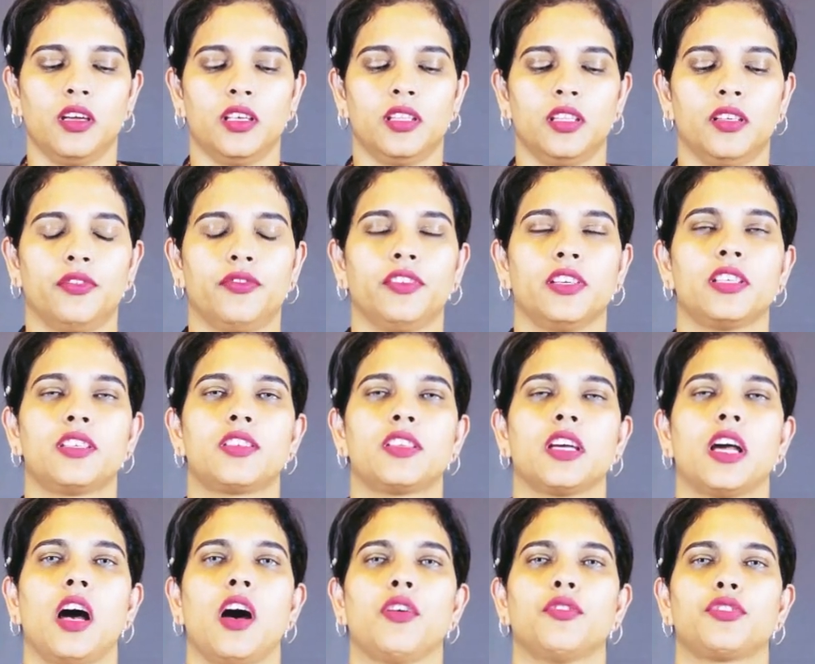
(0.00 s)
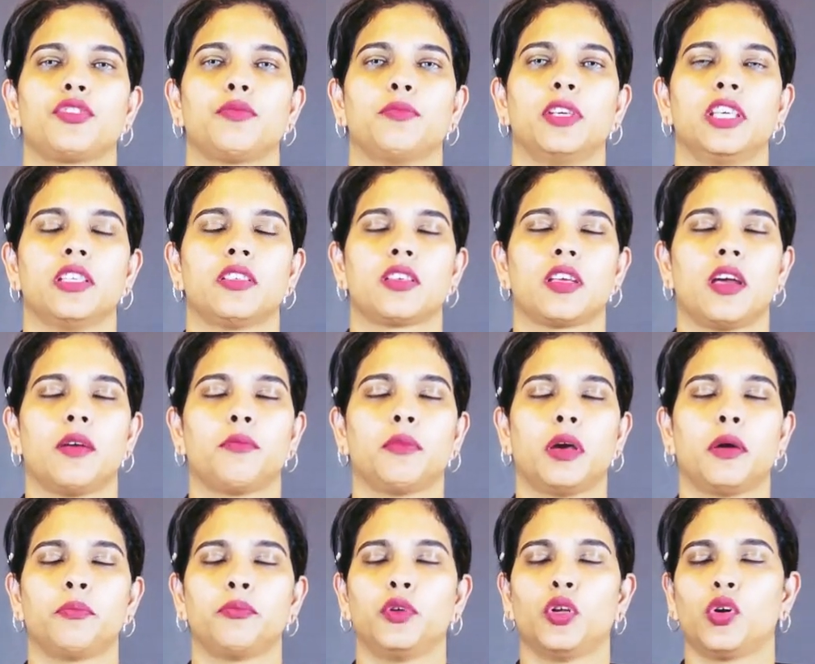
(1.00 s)
The first house means,
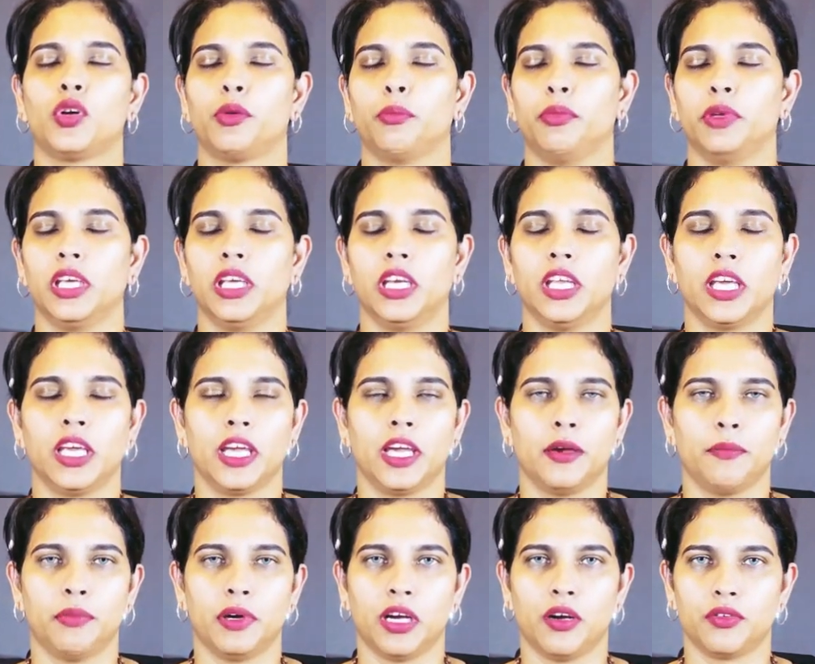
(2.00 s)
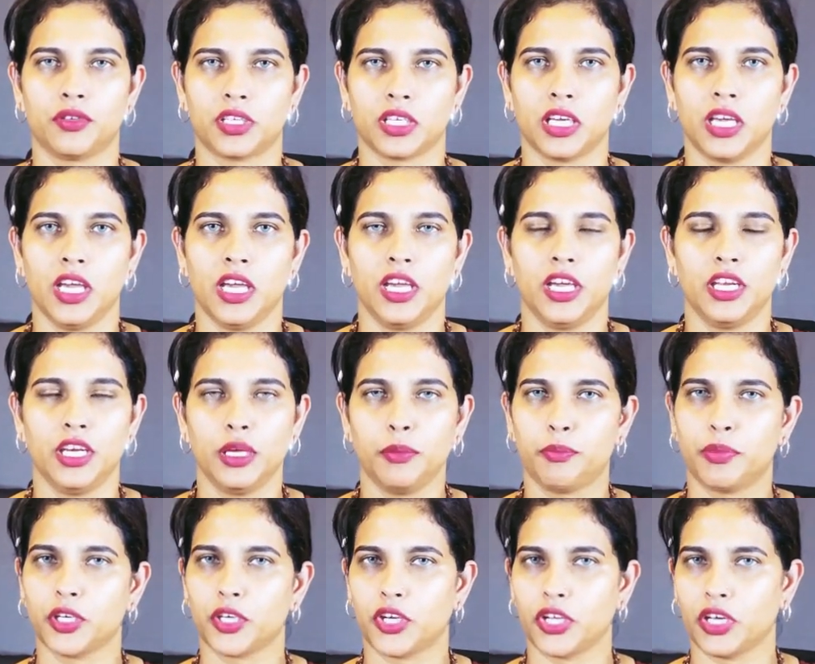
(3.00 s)
I'm not meaning about any
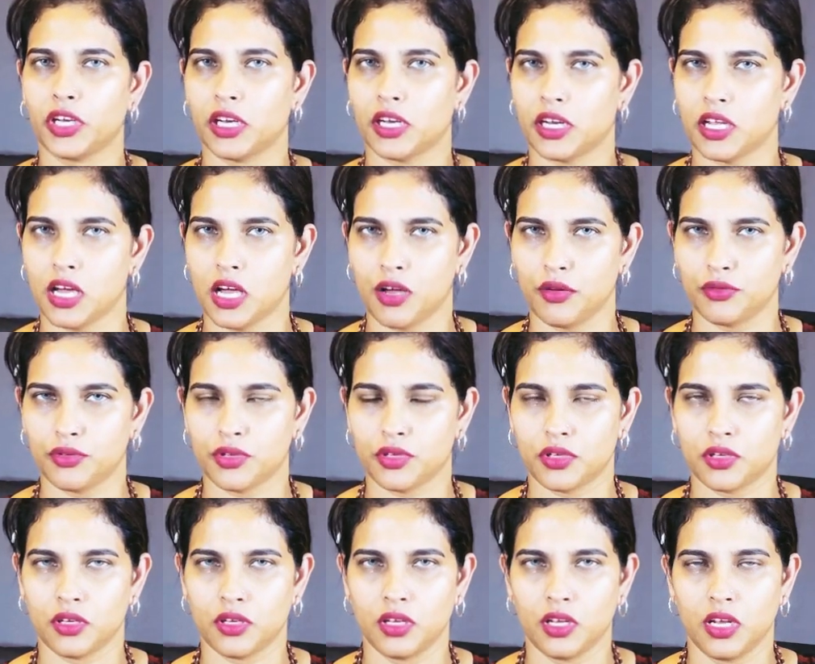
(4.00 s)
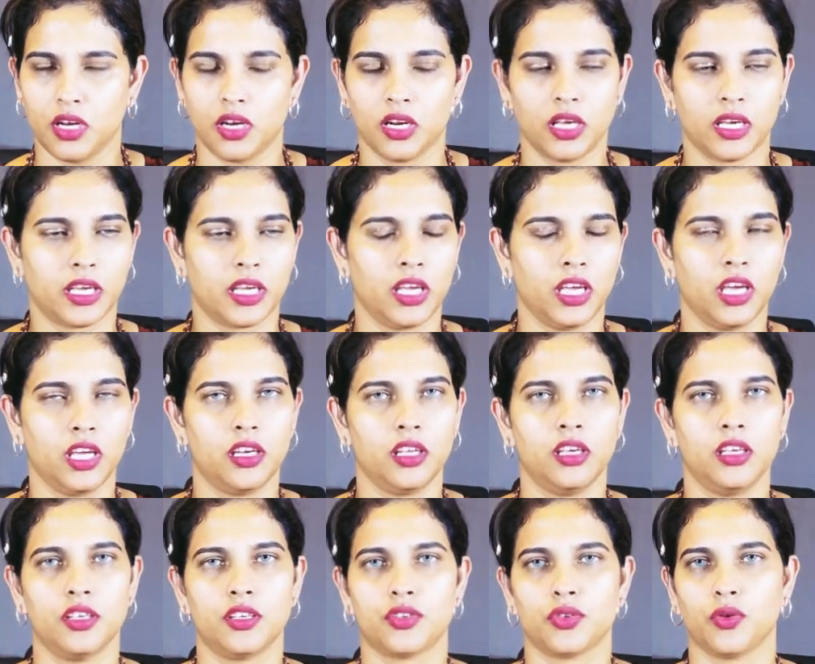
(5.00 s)
particular house like
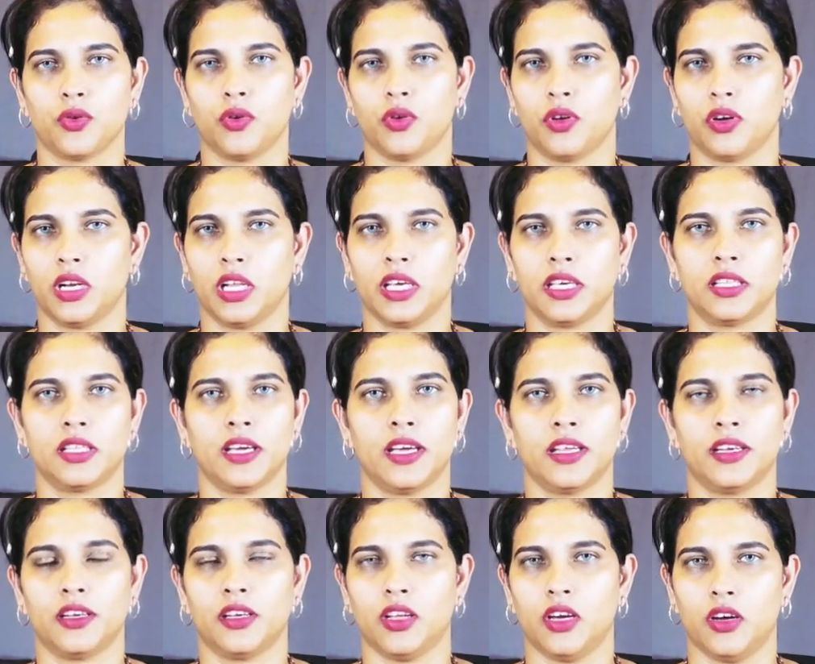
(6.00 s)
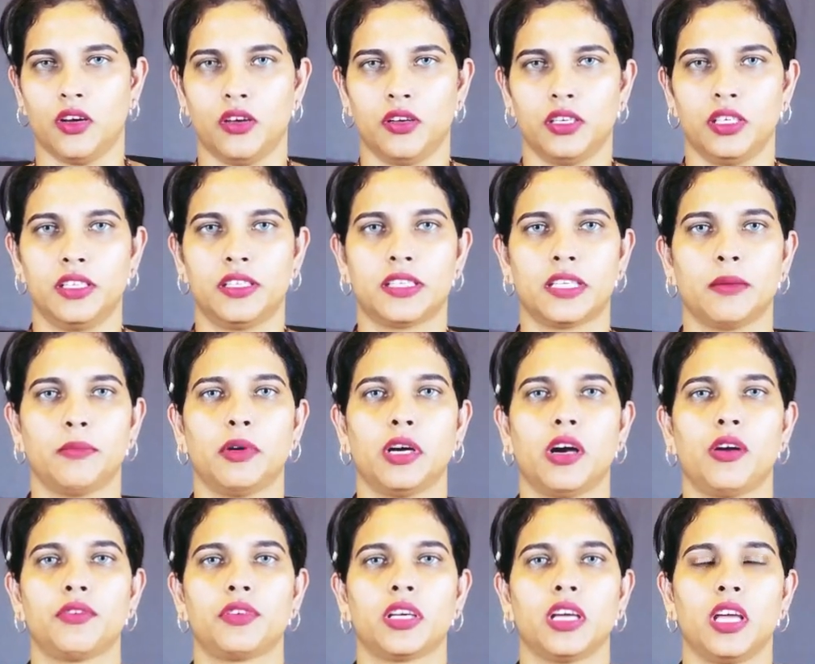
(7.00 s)
Aries or like that. Now it's
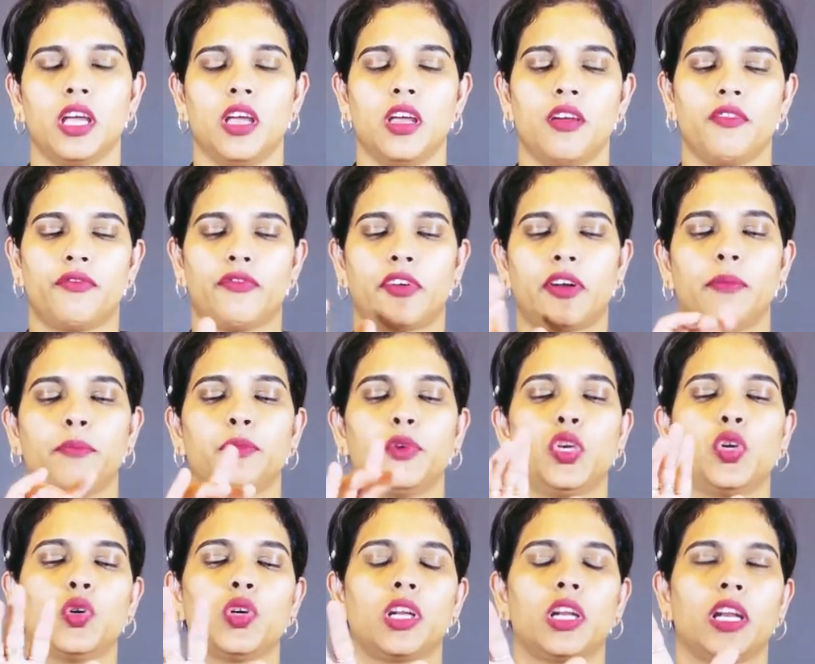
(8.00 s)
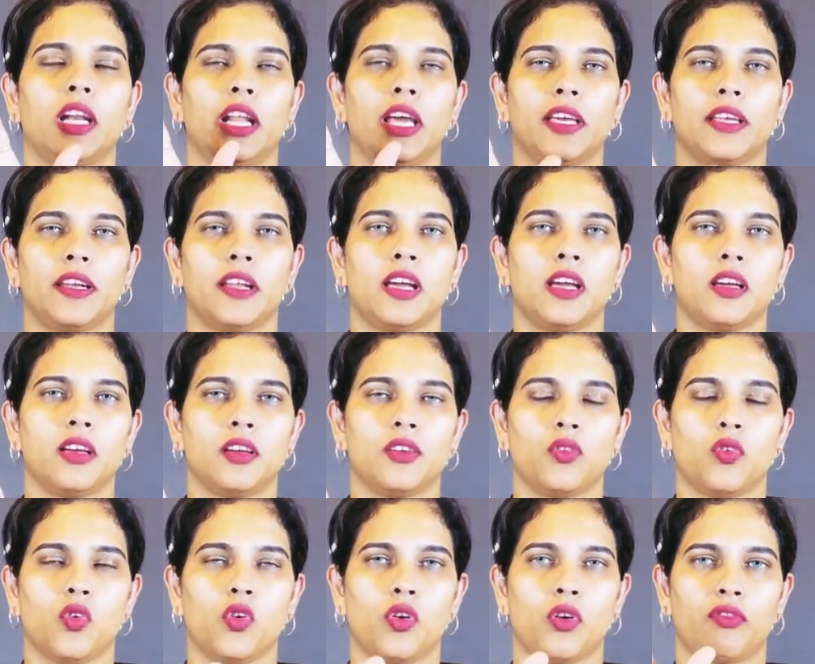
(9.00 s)
about from your lagna
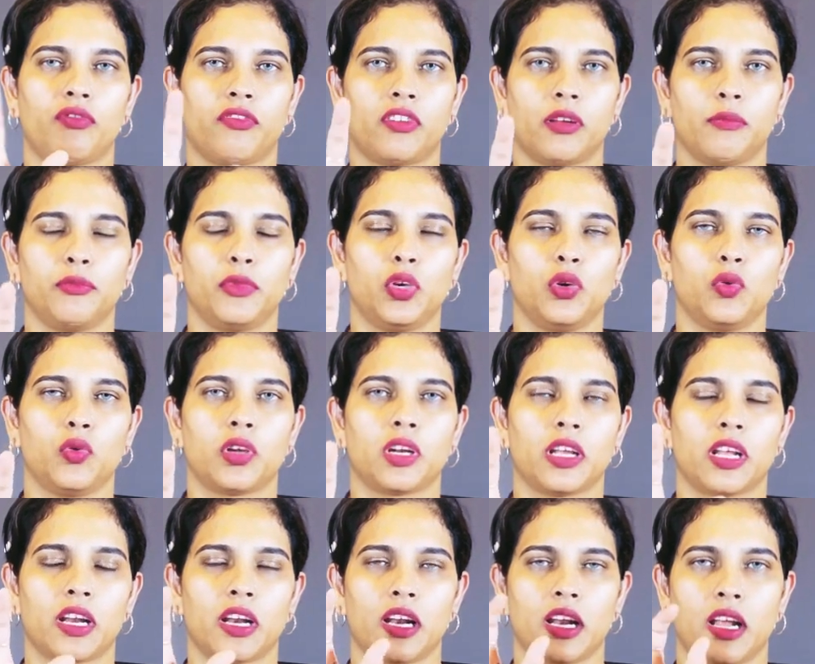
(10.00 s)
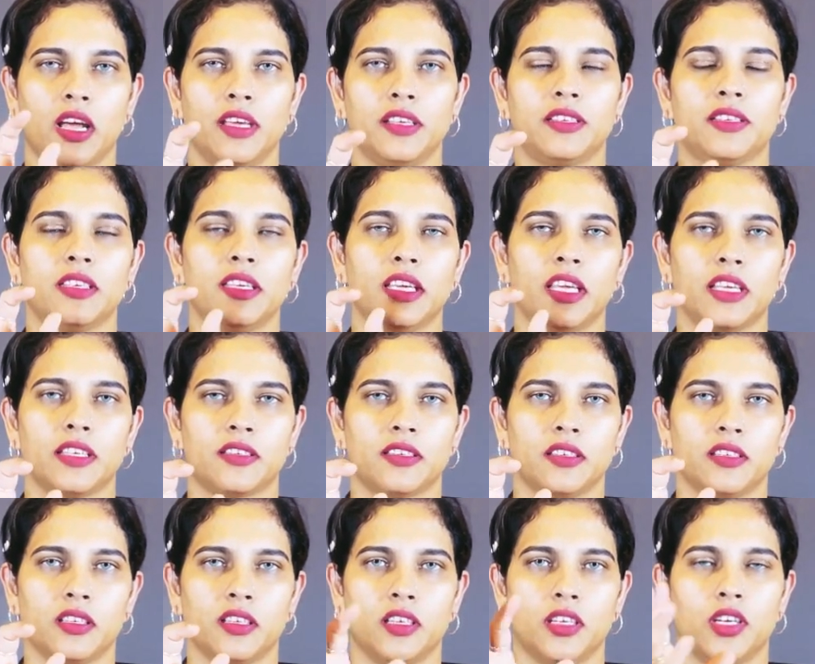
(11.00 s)
or from your rising
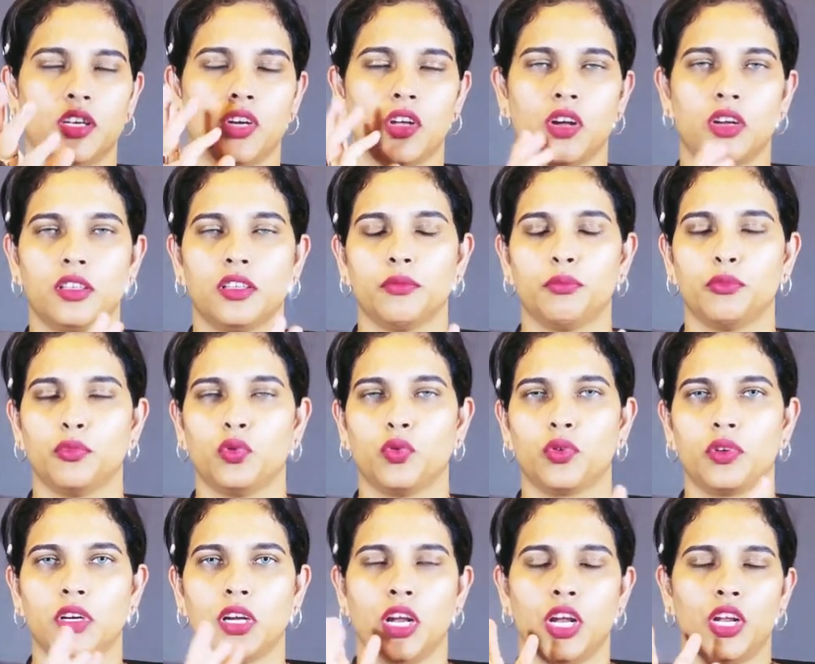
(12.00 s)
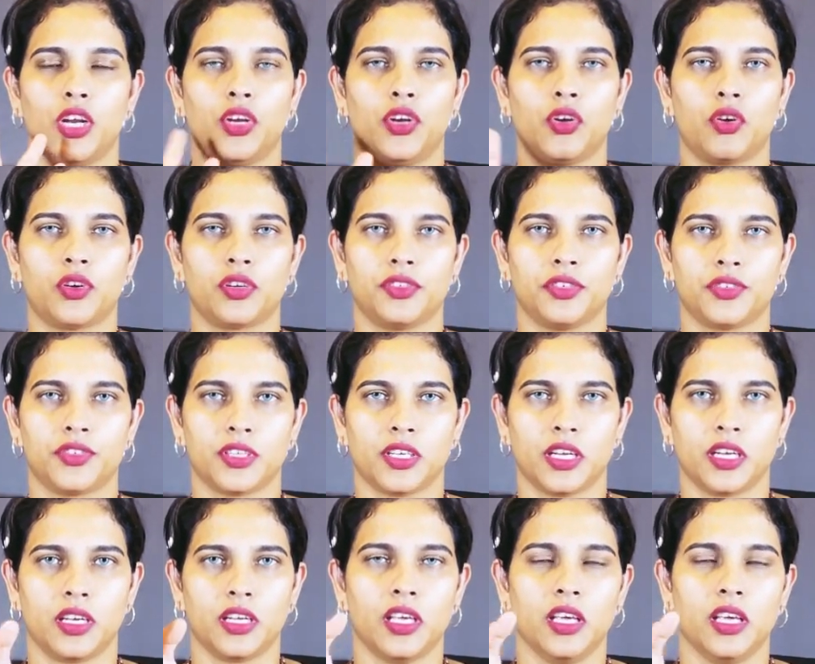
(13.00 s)
ascendant, not the moon, not the sun.